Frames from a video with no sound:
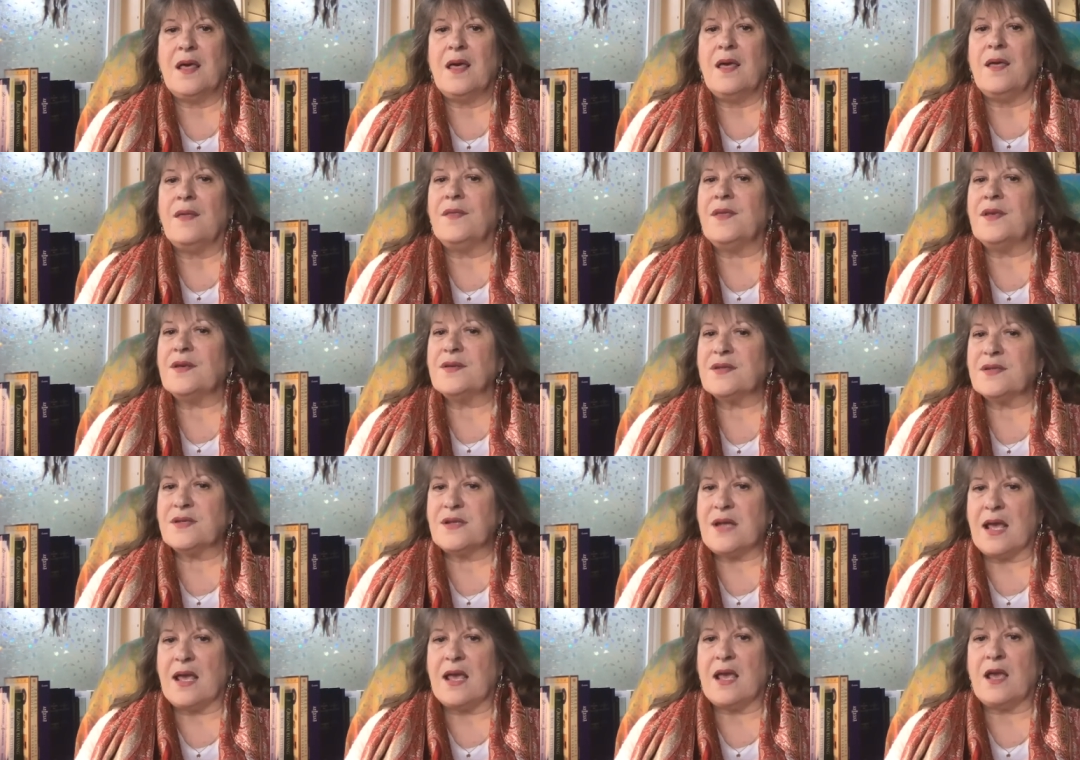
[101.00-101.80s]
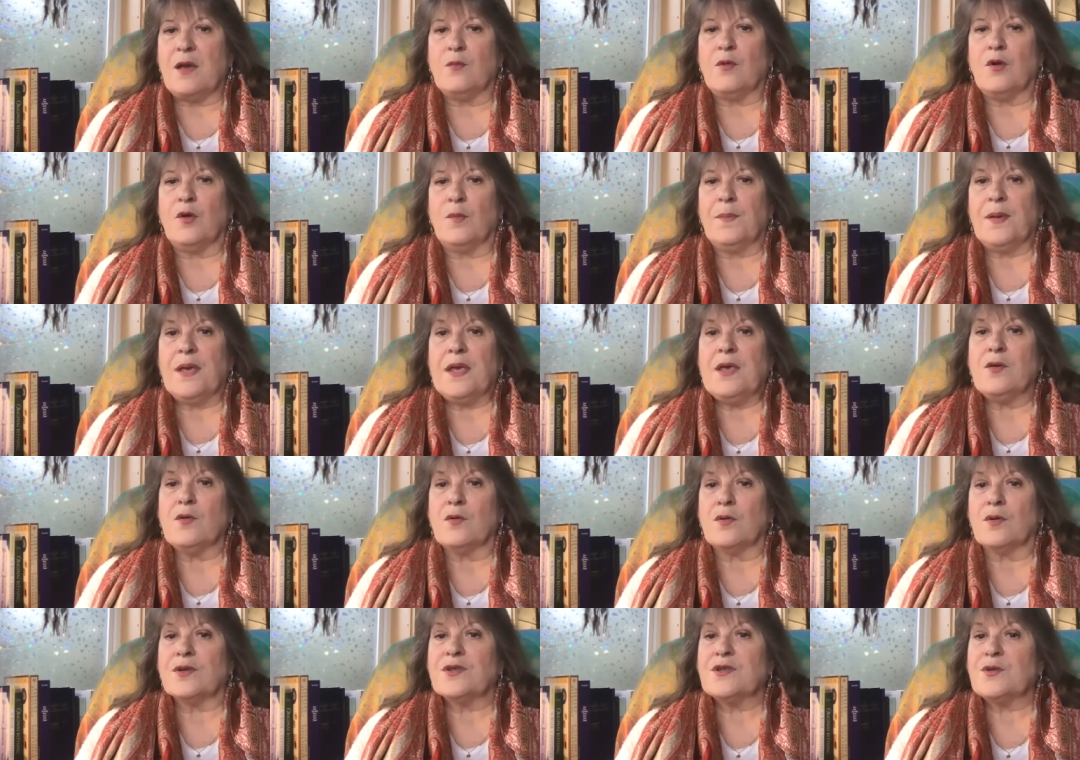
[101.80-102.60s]
This day will be
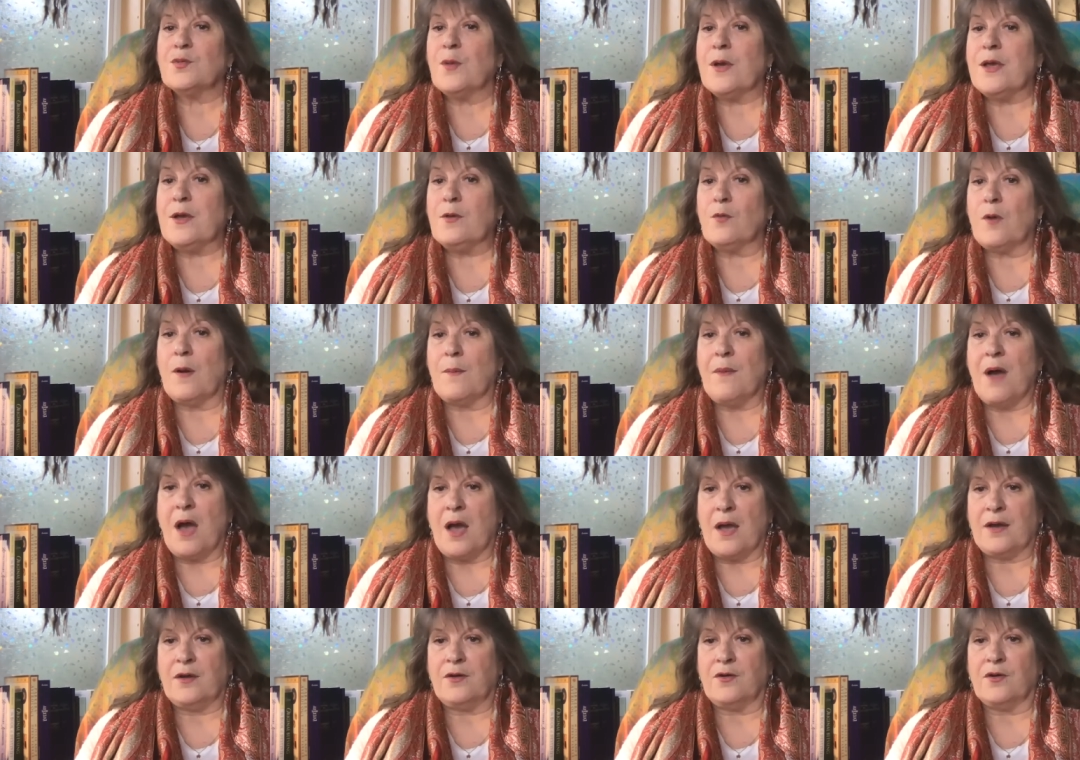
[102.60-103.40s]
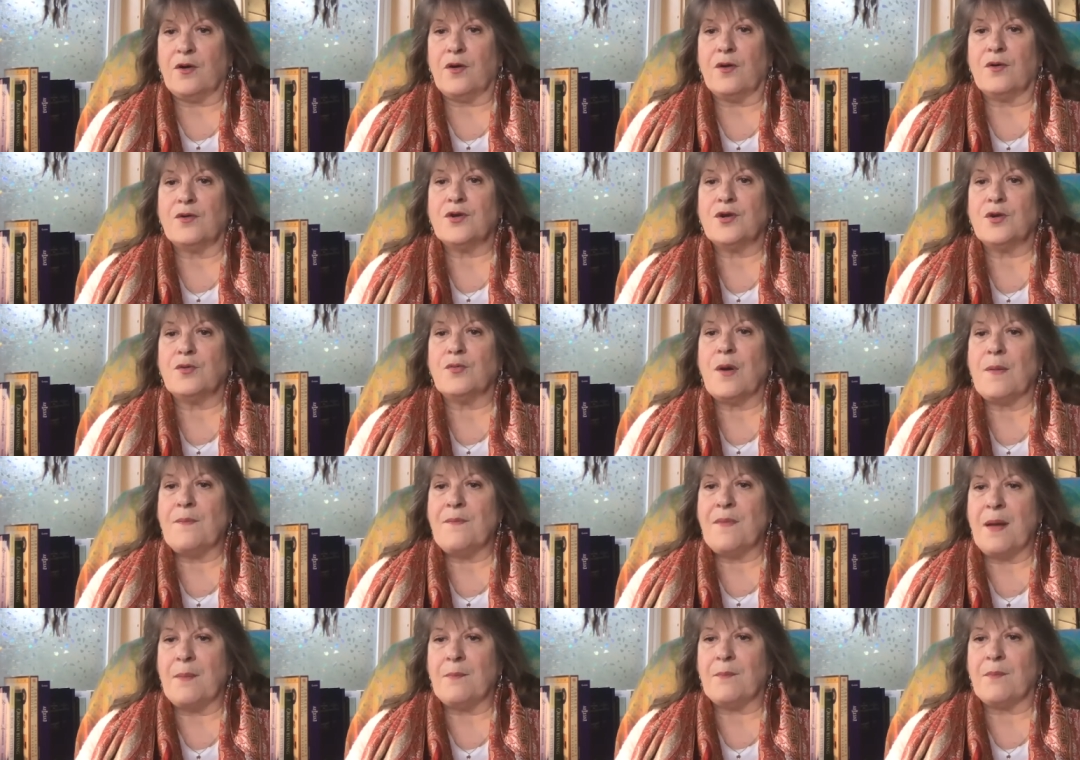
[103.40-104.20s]
your sweet reminder to
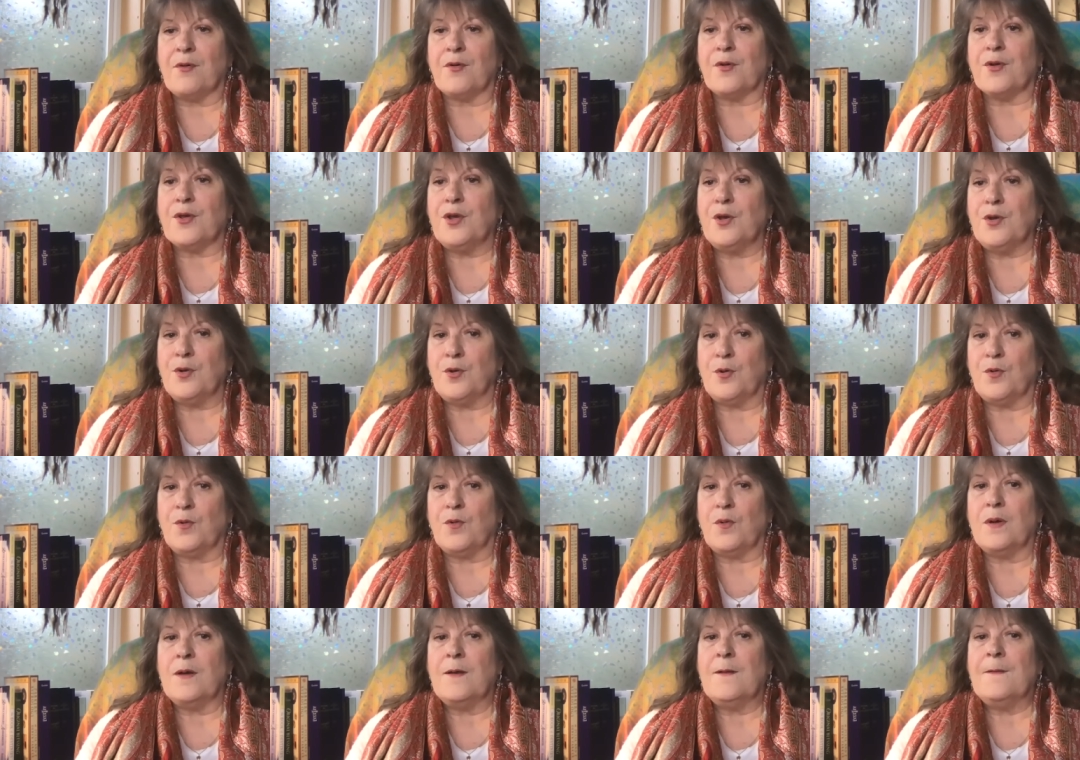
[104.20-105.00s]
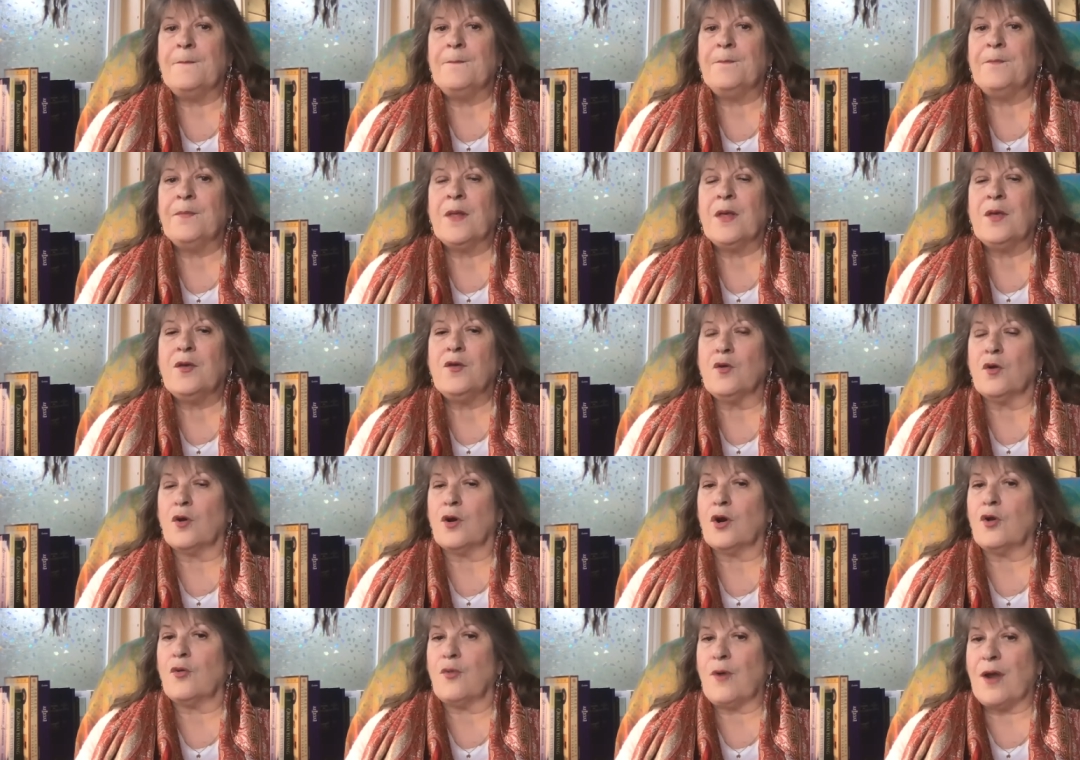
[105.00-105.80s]
remember you,
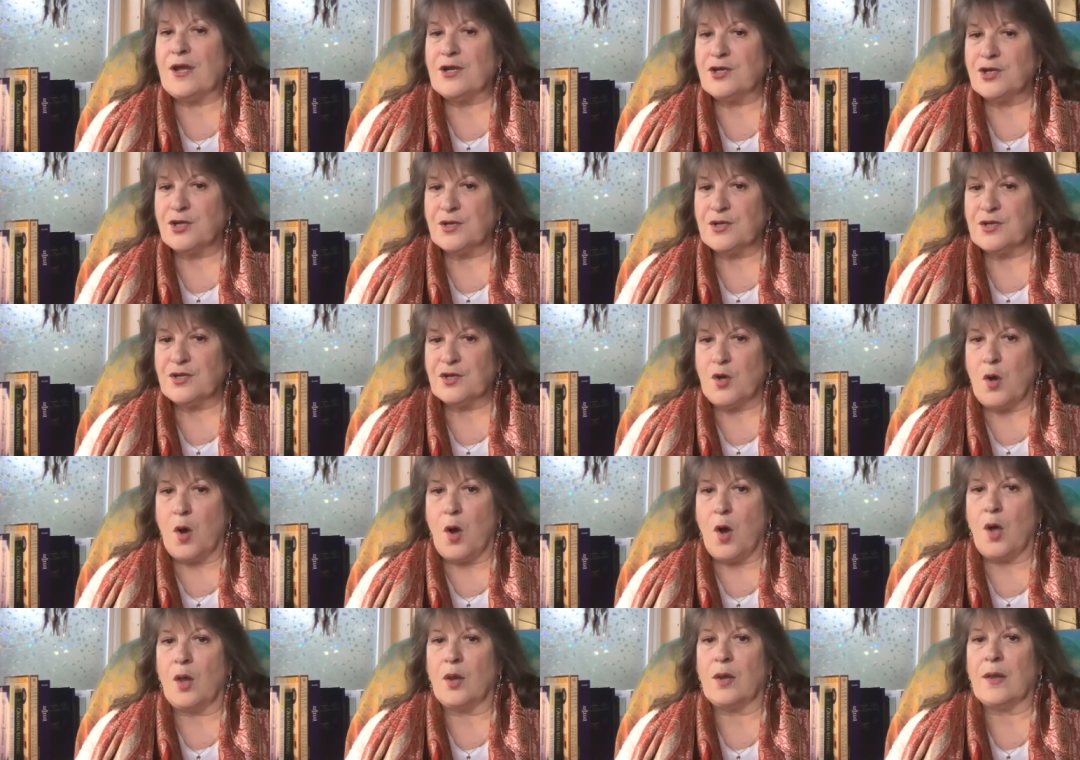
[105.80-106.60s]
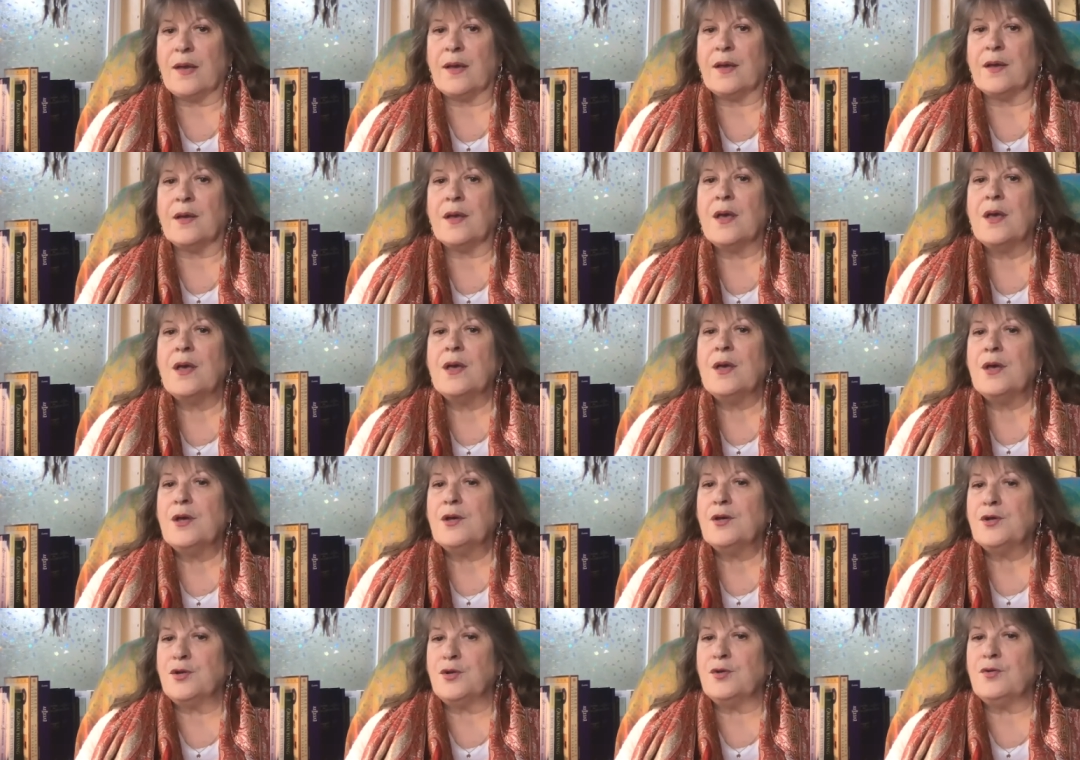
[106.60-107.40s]
your gracious calling
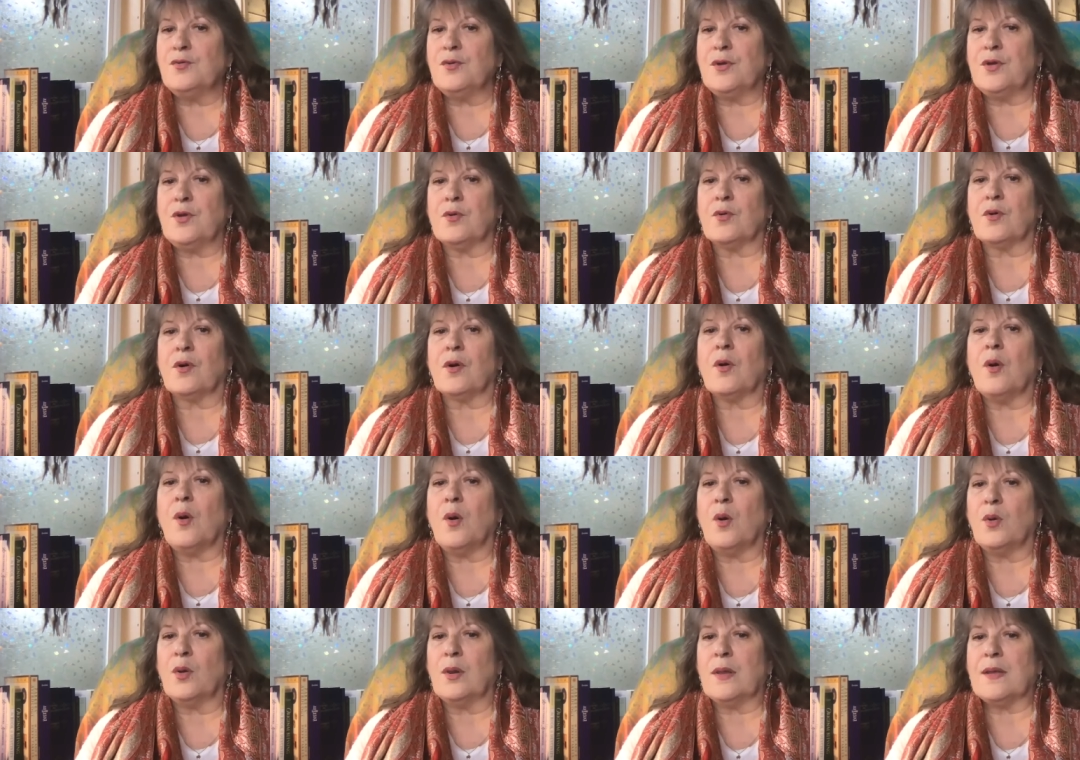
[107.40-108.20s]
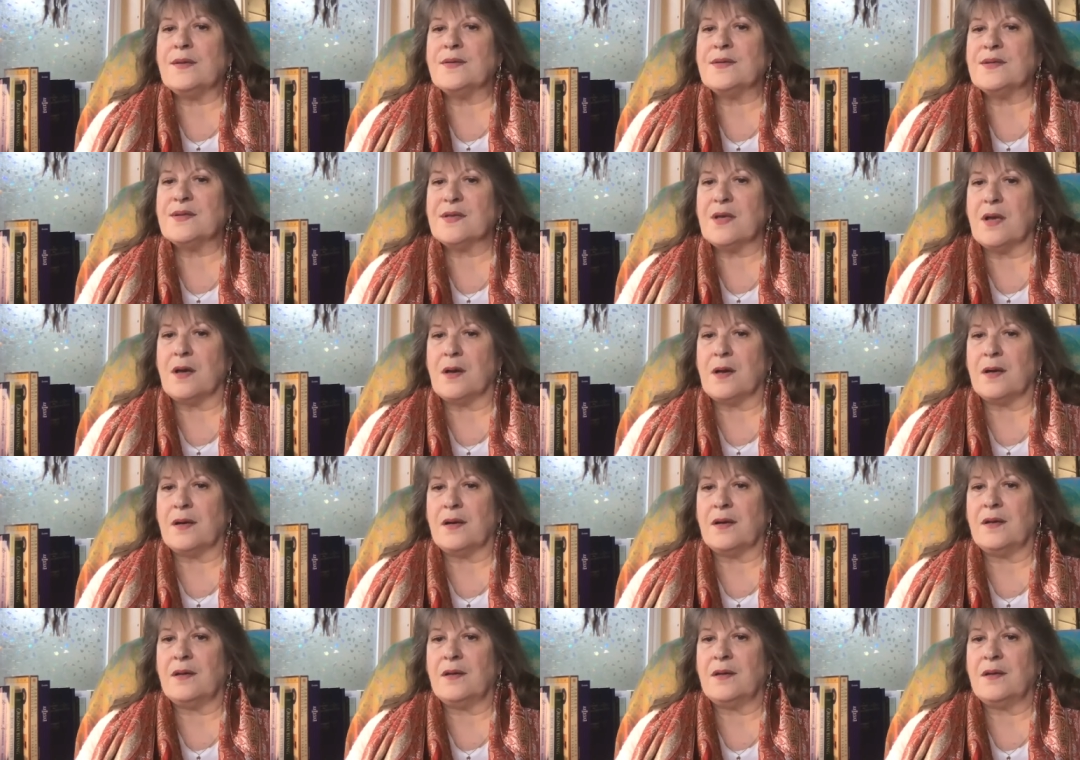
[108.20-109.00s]
to your Holy
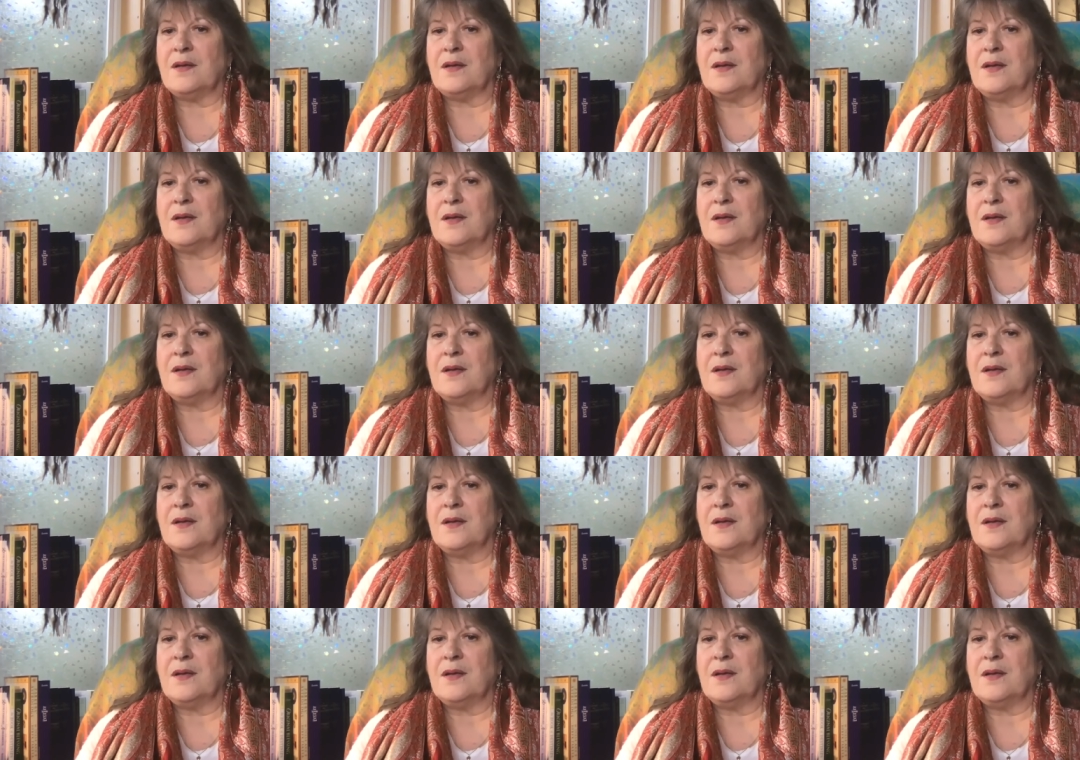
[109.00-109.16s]
Son,